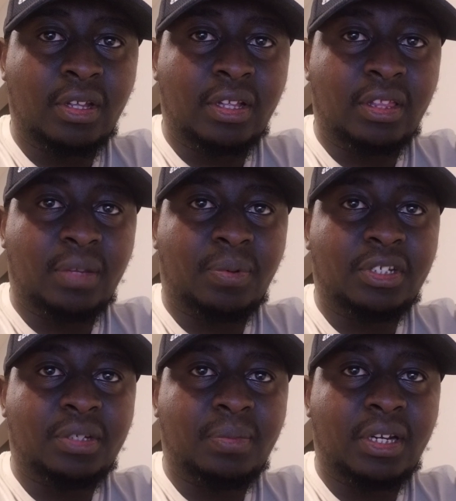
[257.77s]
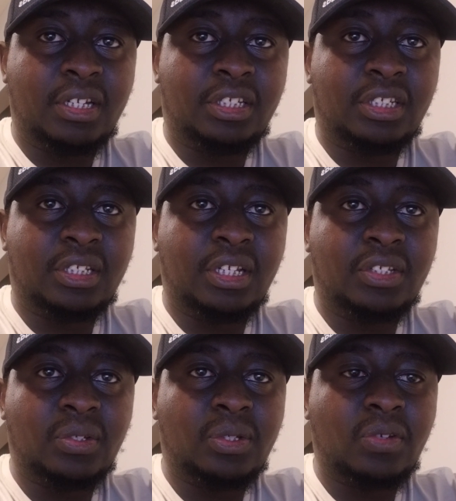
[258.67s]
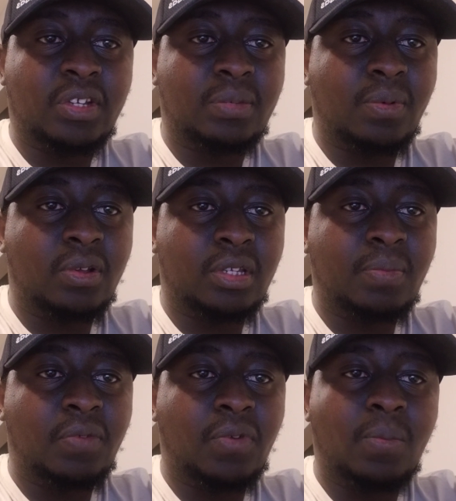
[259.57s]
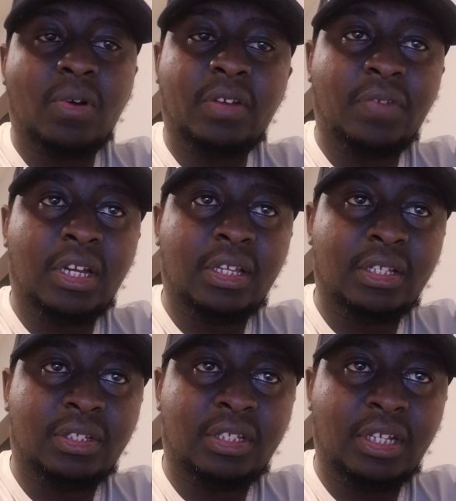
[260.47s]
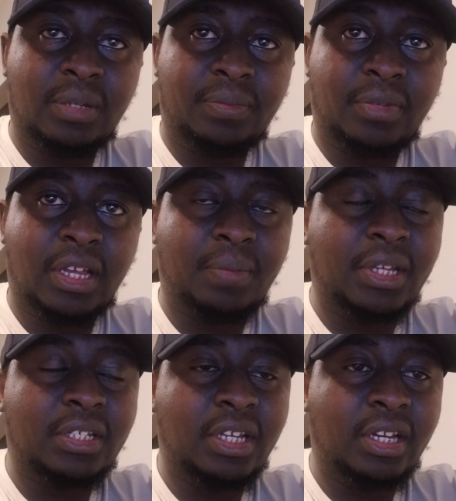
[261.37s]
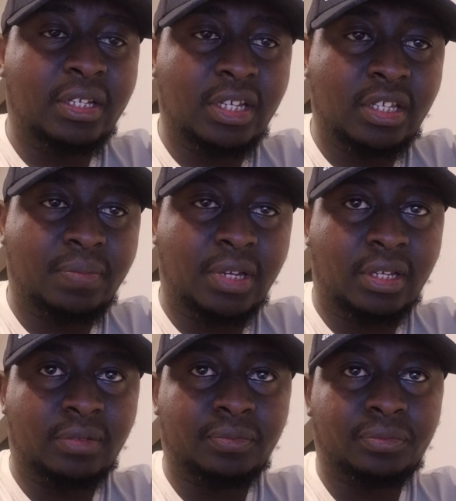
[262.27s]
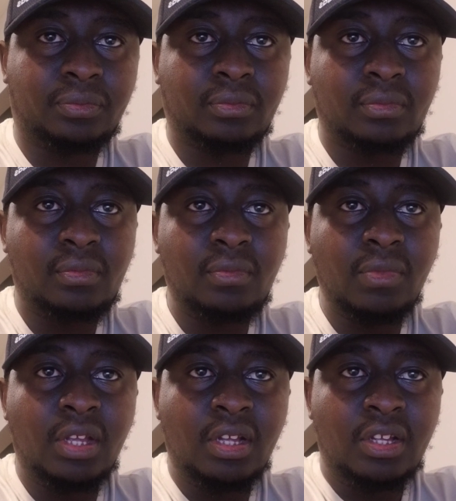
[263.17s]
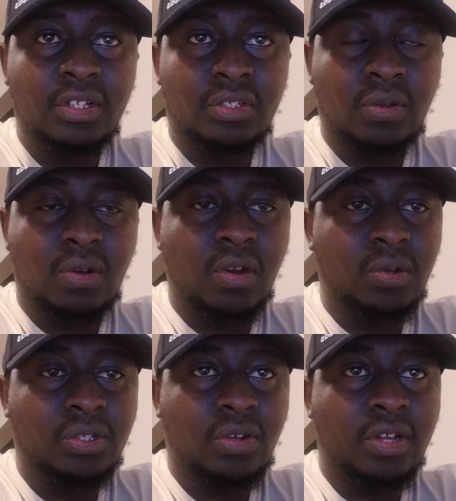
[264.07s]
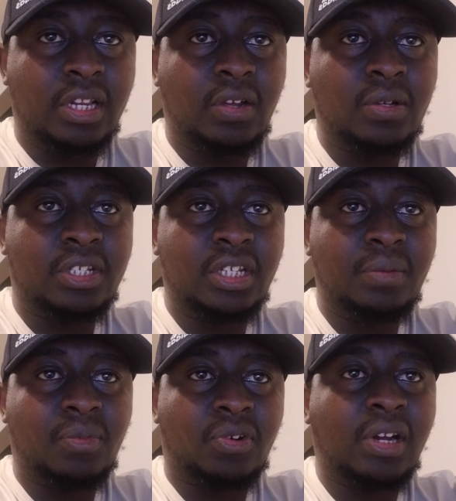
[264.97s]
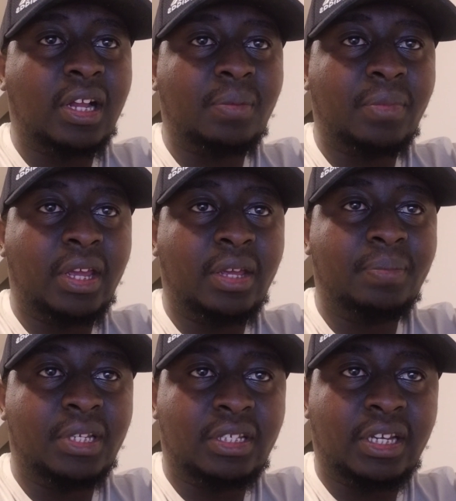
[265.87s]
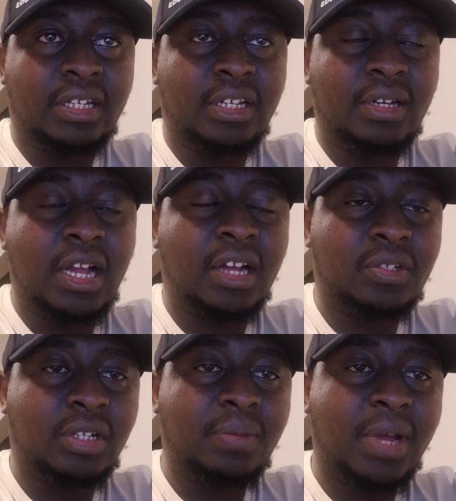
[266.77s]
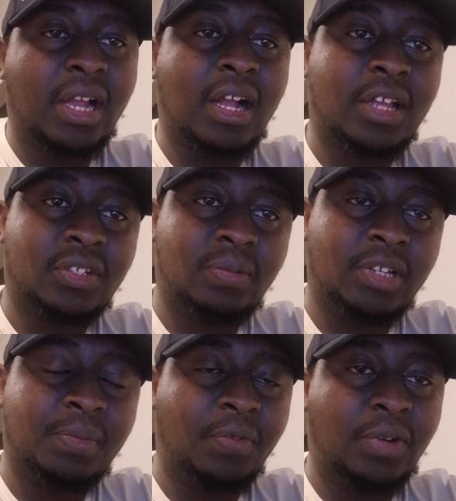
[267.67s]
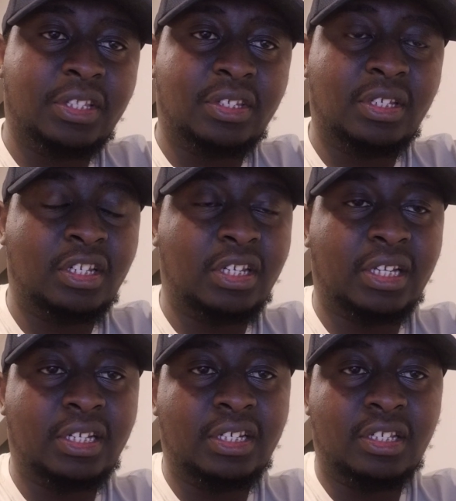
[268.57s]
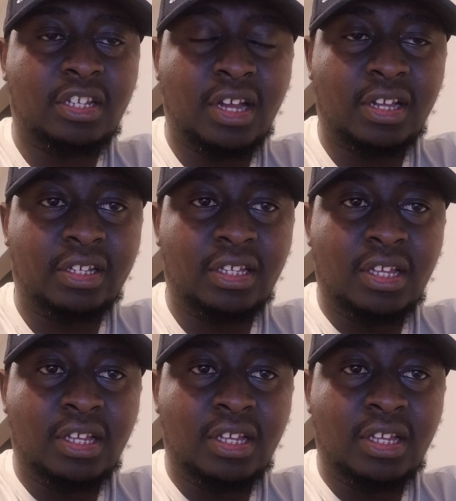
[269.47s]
The project manager is also responsible for motivating his team and maintaining discipline. So low team morale may be detected actually by customers before it's detected internally.